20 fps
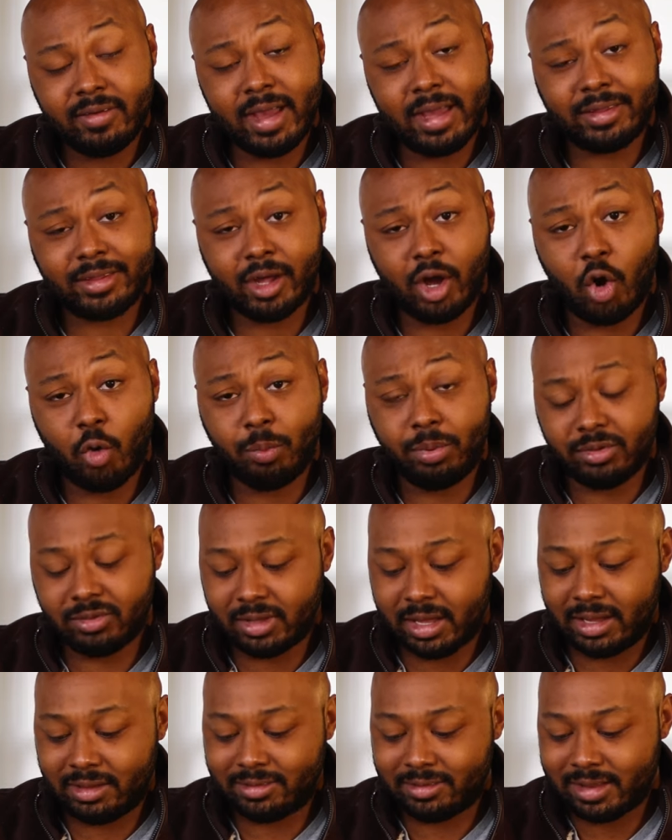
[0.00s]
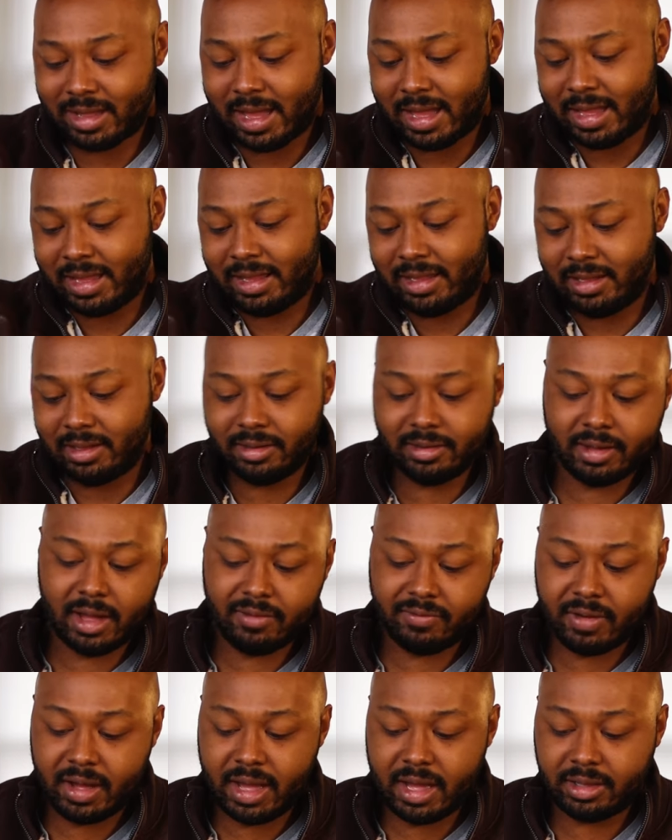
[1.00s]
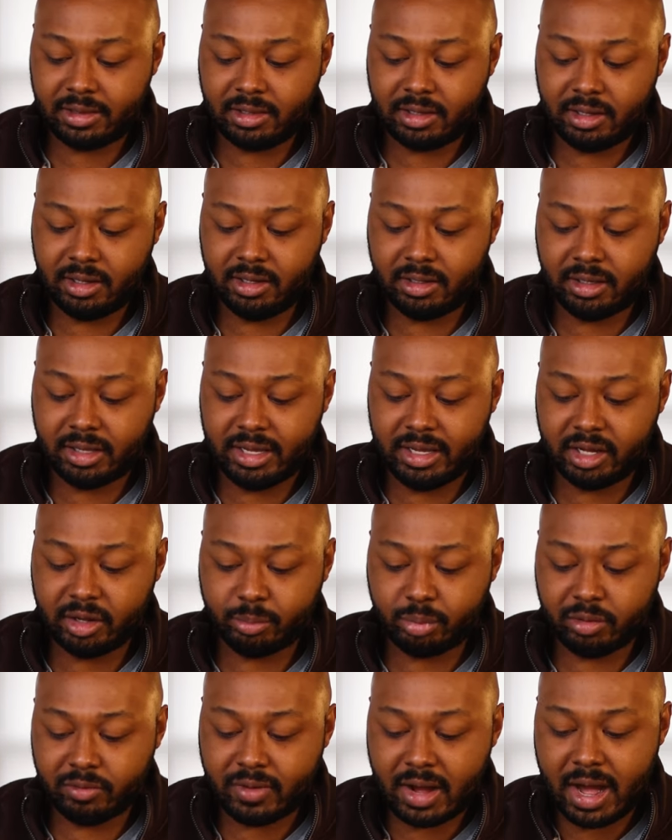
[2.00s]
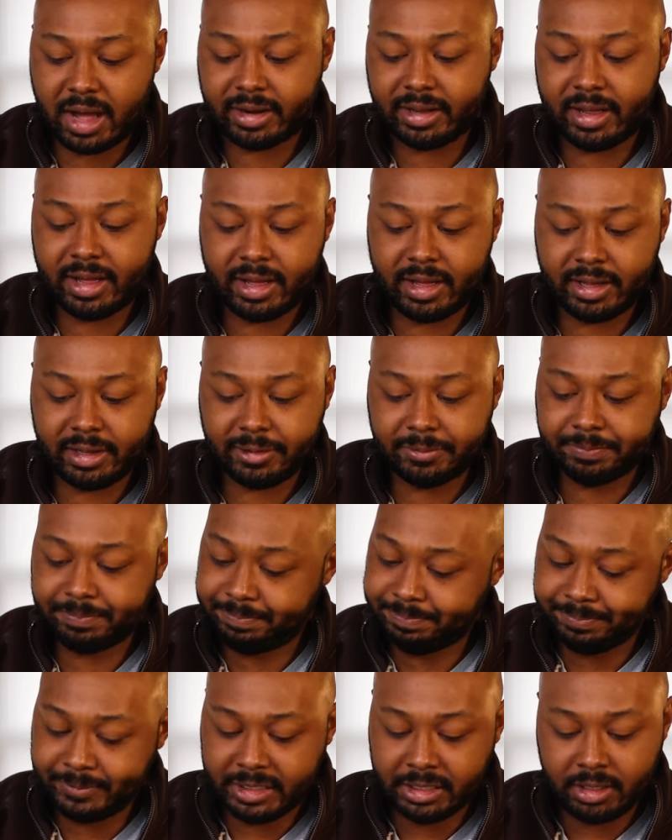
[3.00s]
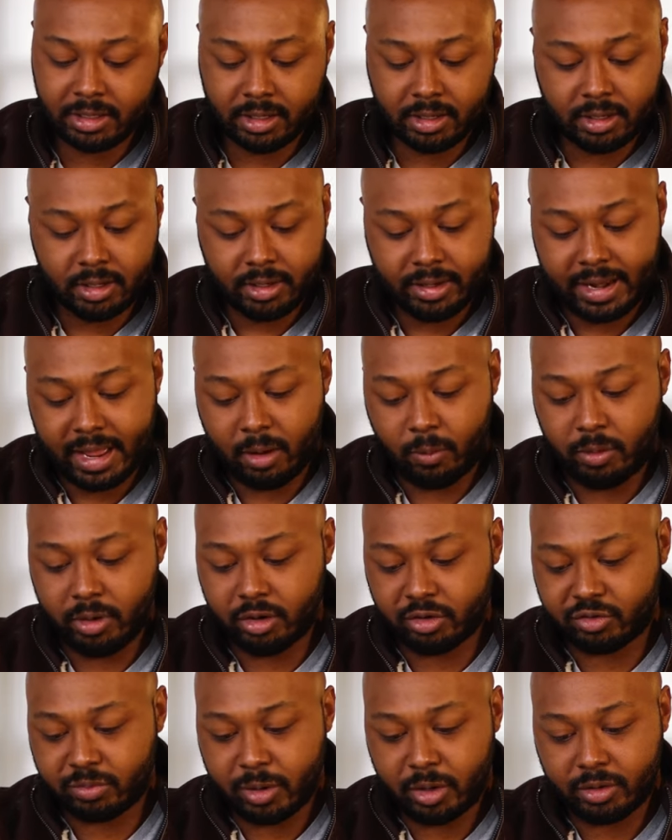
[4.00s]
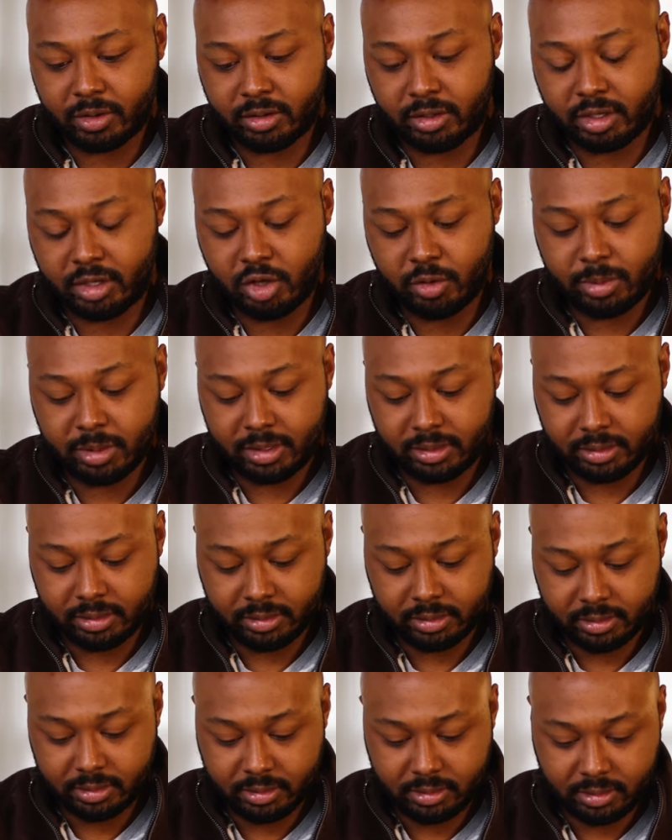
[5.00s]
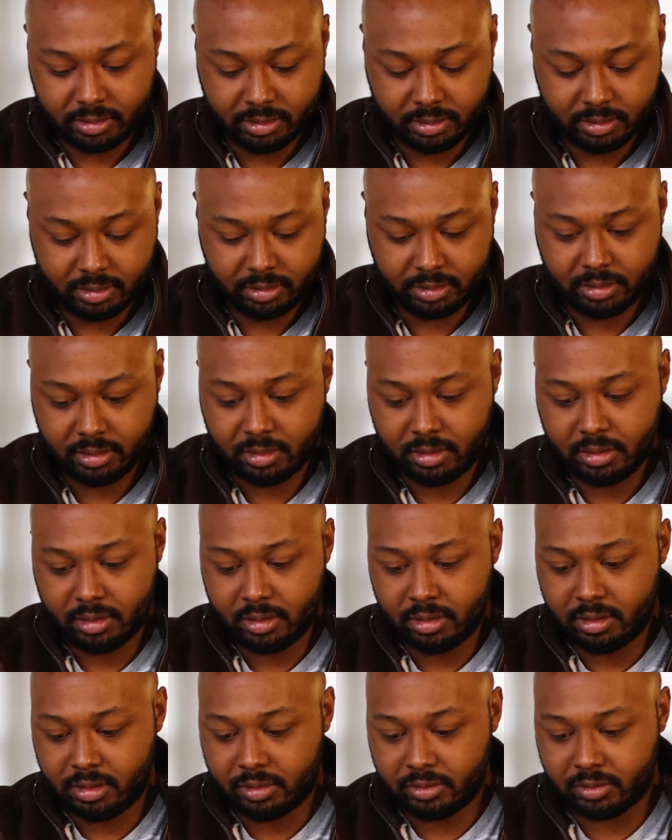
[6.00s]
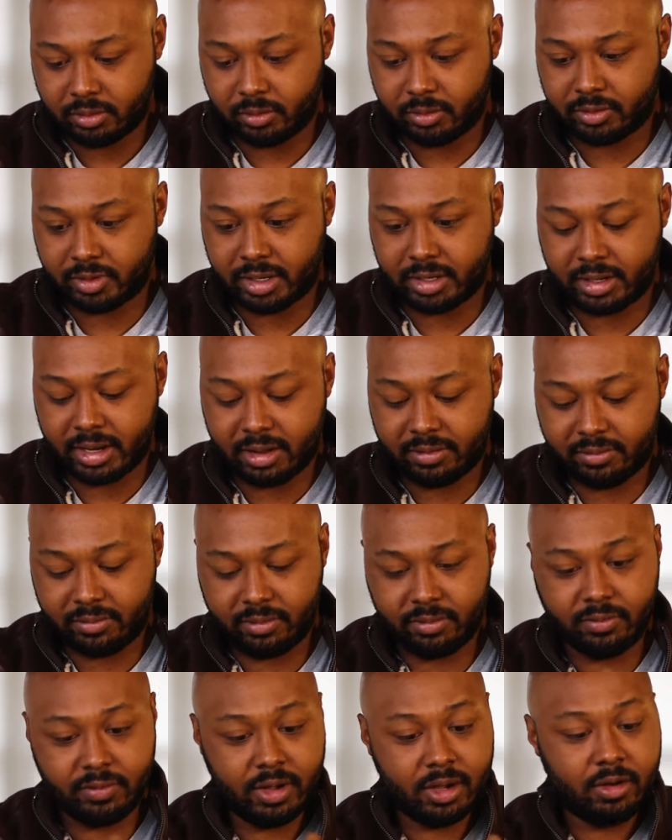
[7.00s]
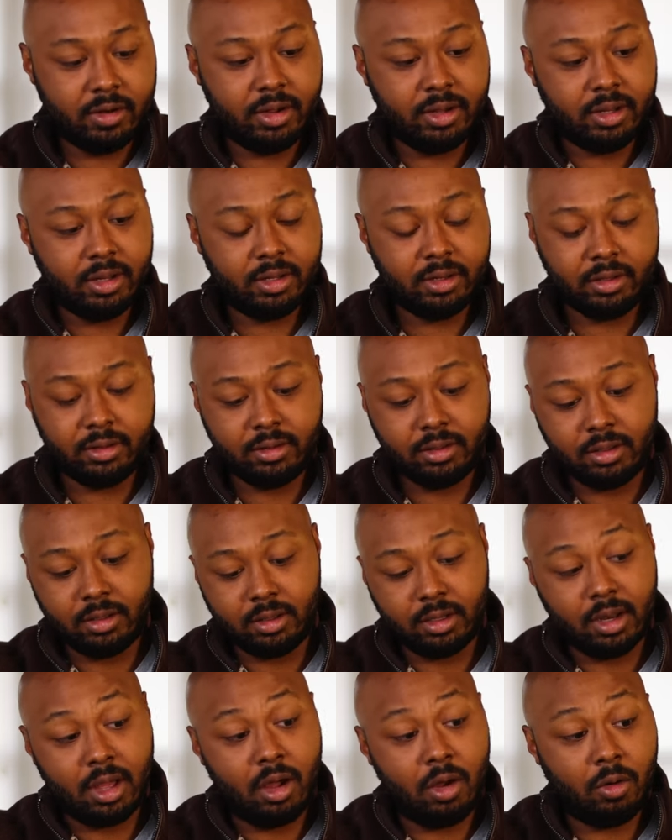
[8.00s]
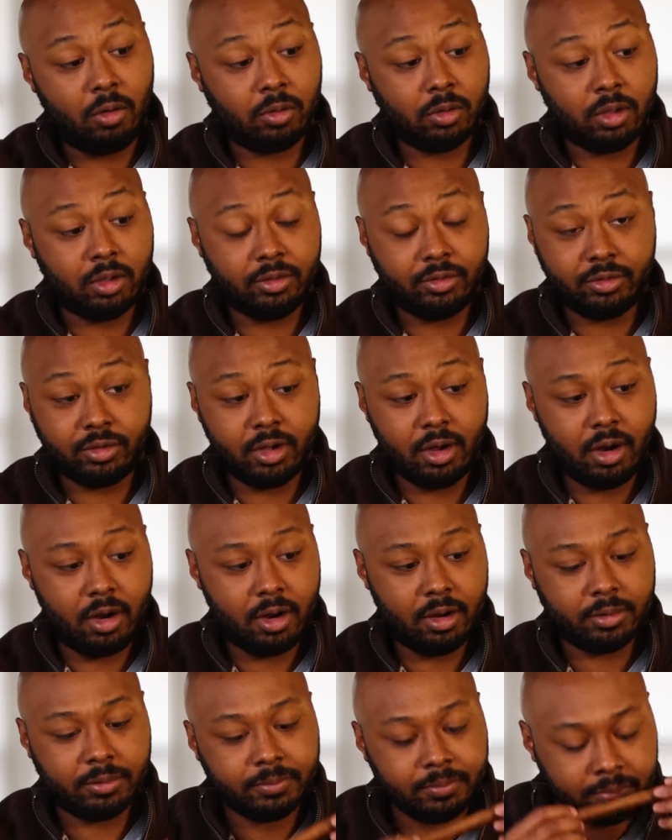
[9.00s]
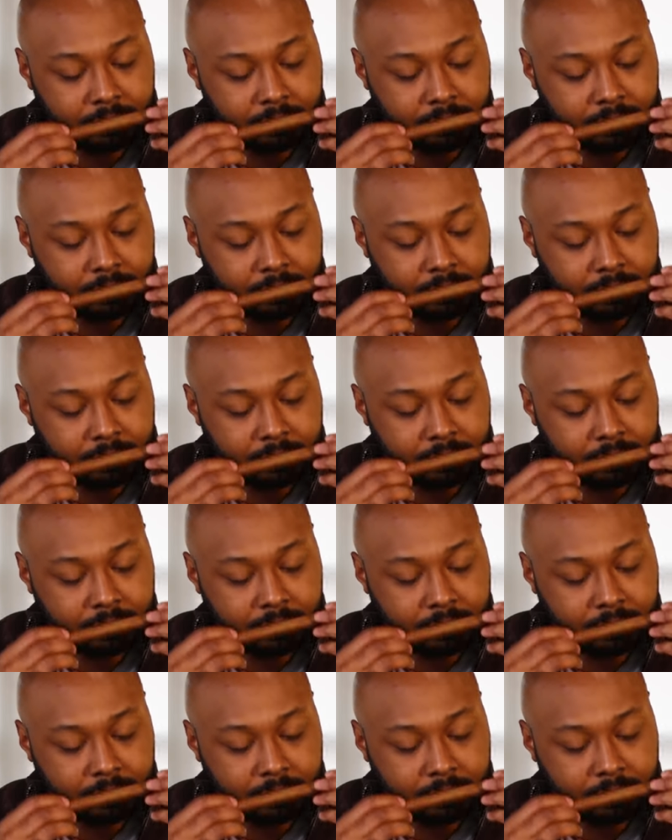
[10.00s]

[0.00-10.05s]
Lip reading: Had the Opus X A, I've had the Liga Privada A. Now we are smoking the Cuban. So we'll take it out. Very long cigar.